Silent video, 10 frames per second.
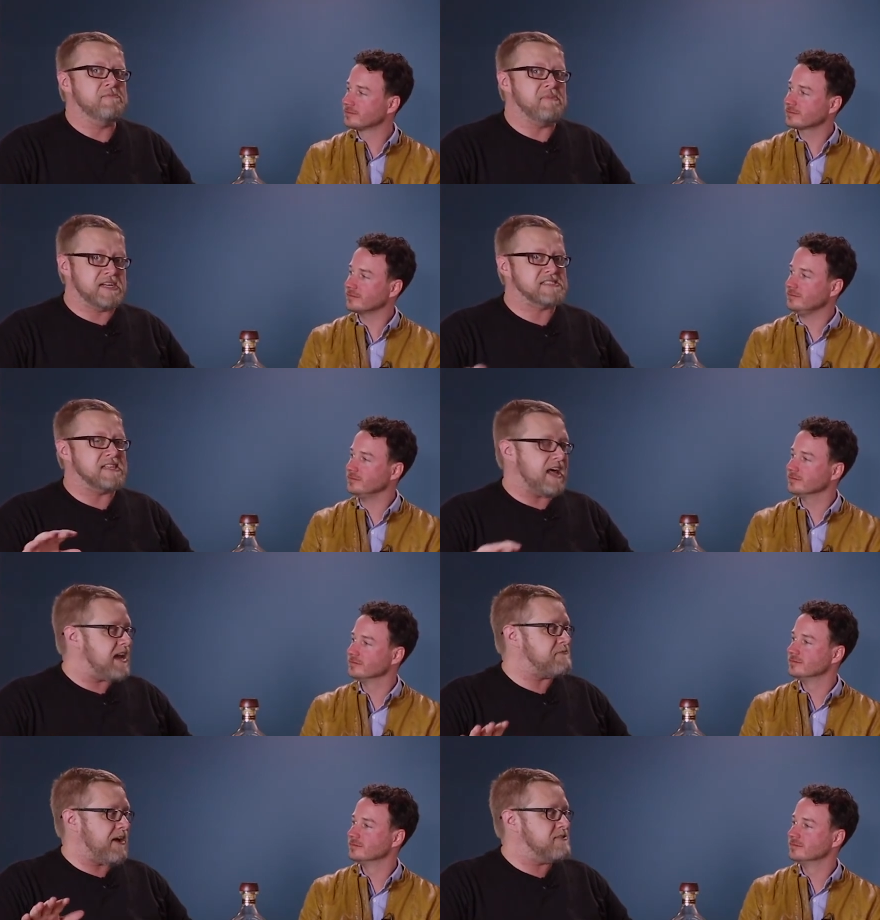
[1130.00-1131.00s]
Speaker 1: because a lot
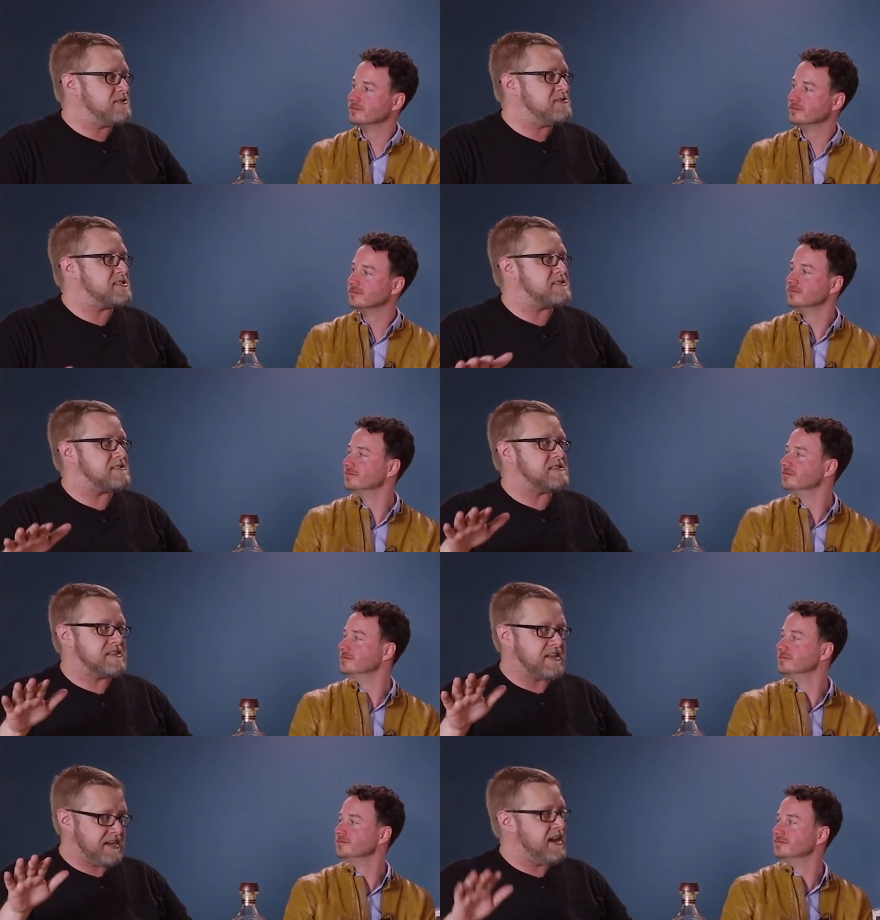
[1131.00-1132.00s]
of founders
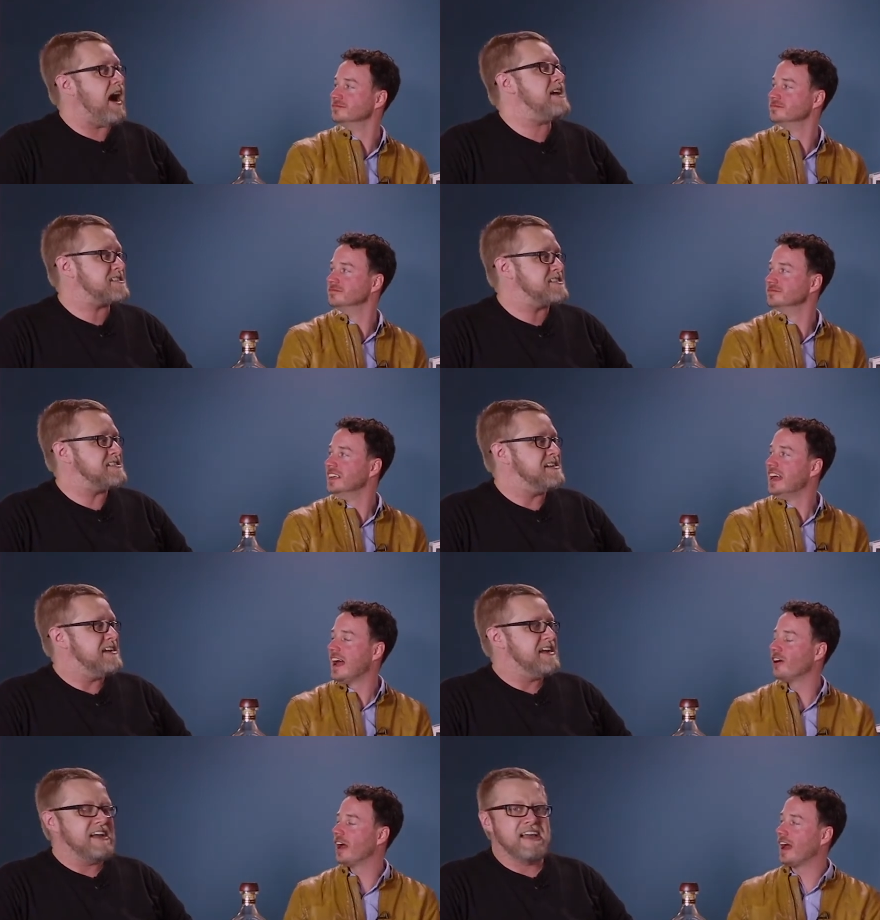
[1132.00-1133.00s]
cannot.
Speaker 2: Yeah.
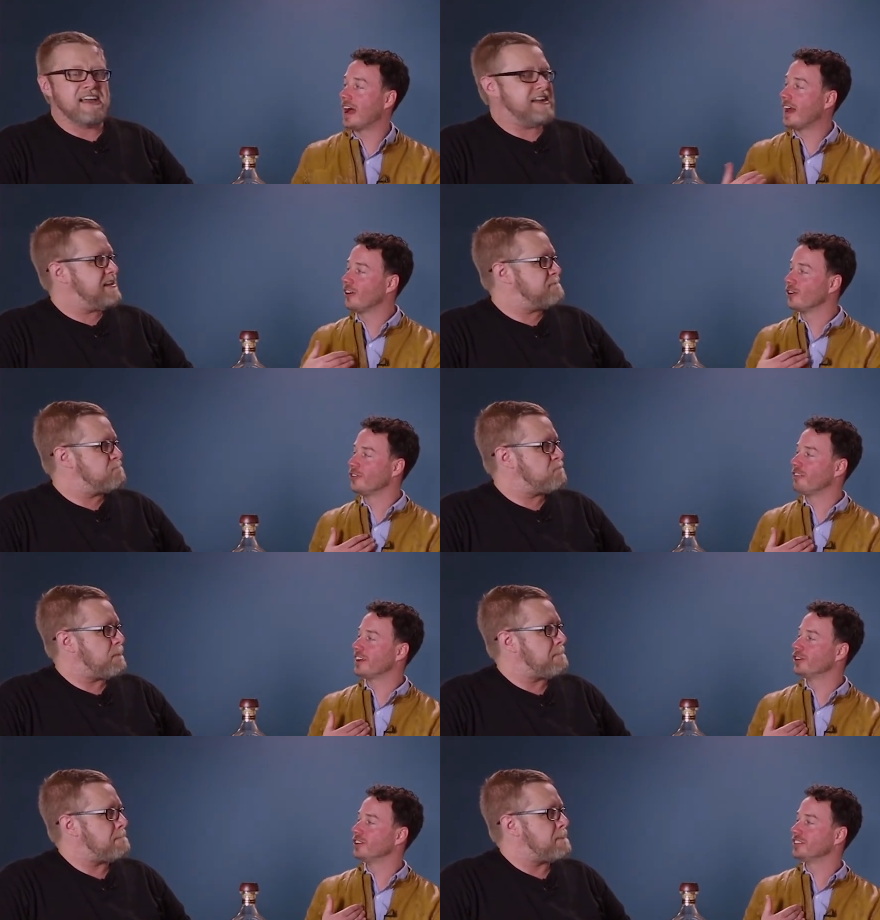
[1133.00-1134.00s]
How, how, I don't know if I
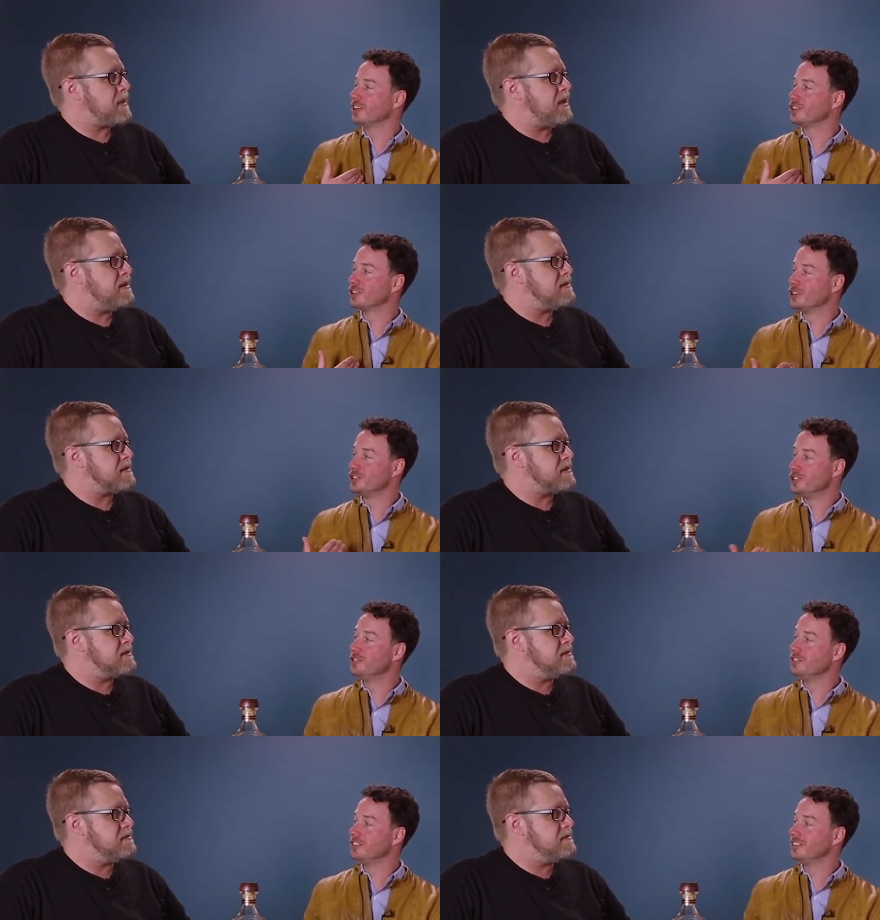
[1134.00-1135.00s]
could. Could could you
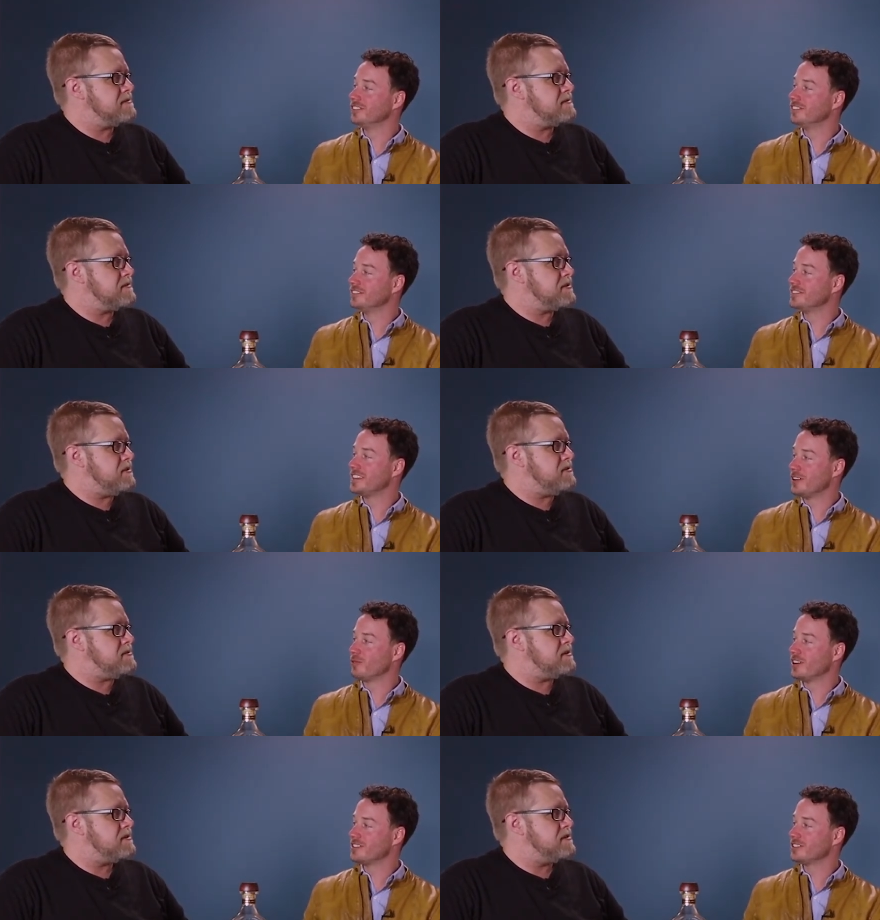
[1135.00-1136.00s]
do ten
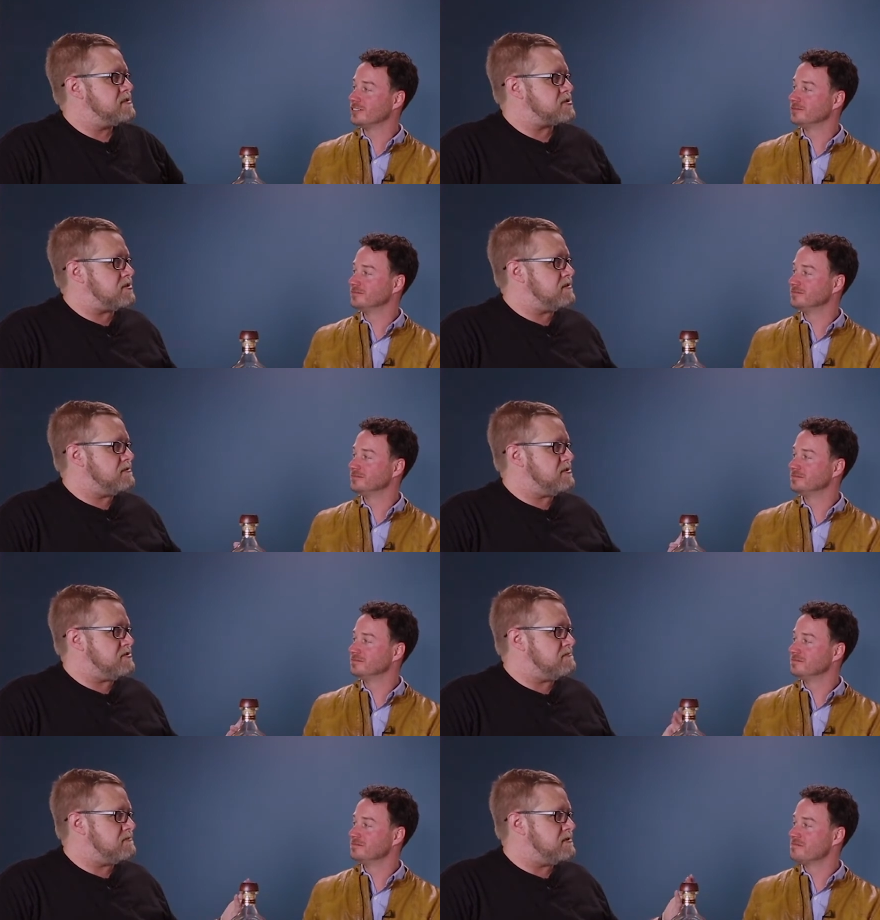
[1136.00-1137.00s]
words? Sure.
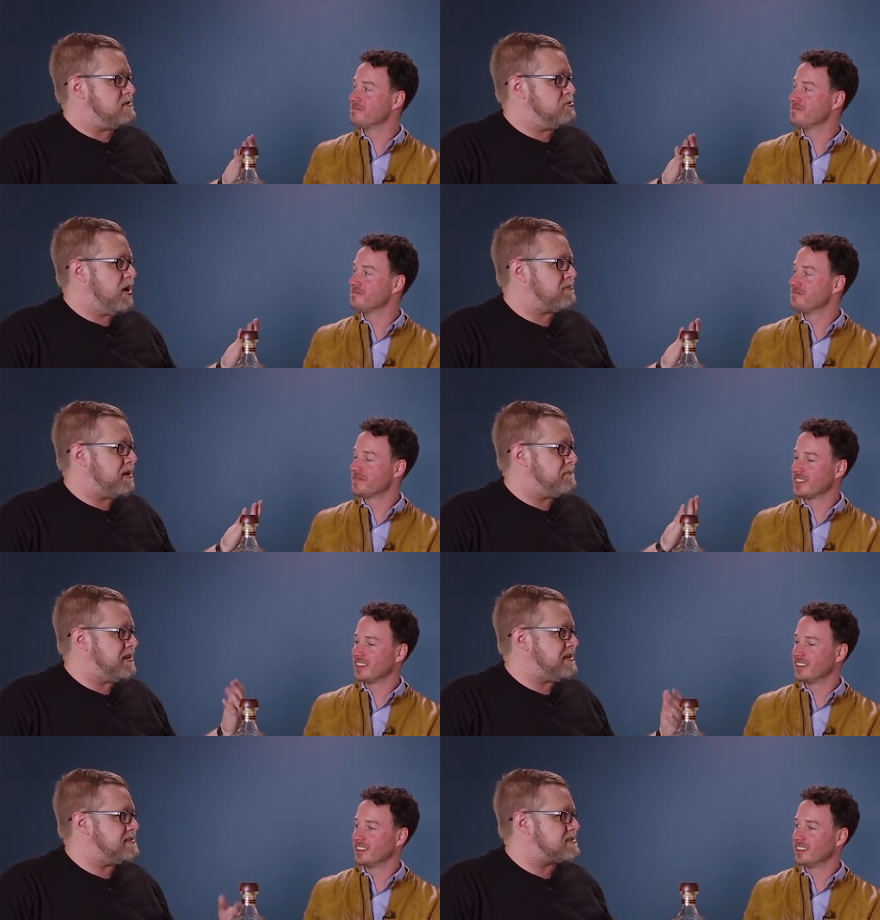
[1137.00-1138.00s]
Speaker 1: You help
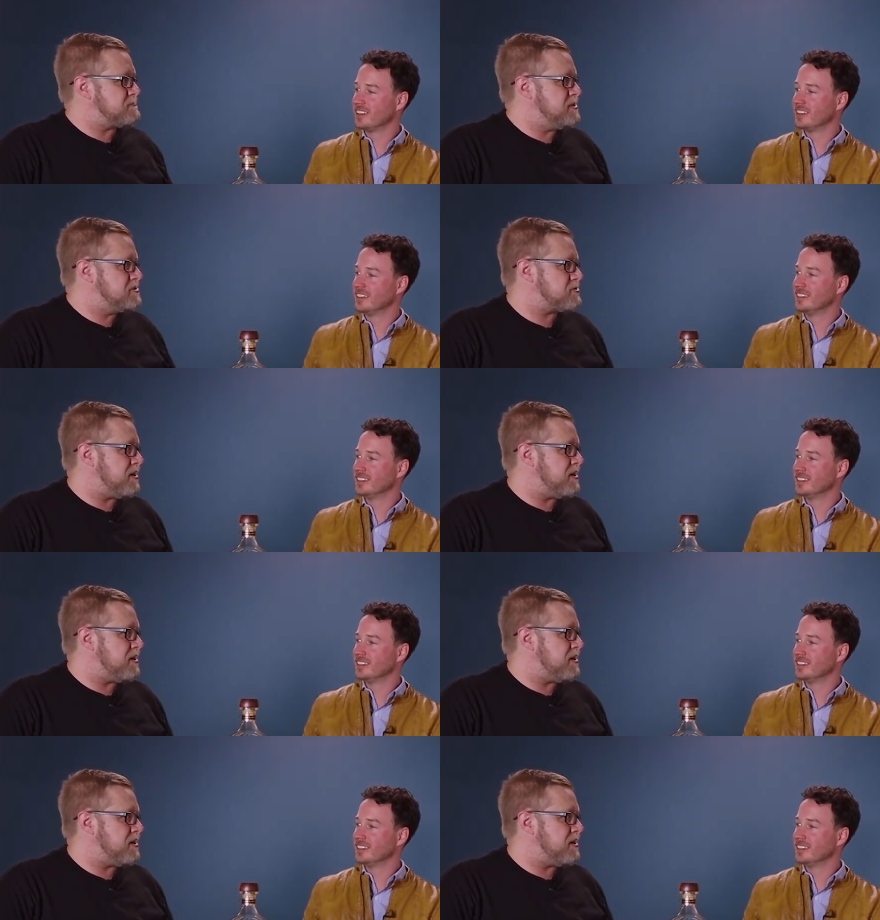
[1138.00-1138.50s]
companies reduce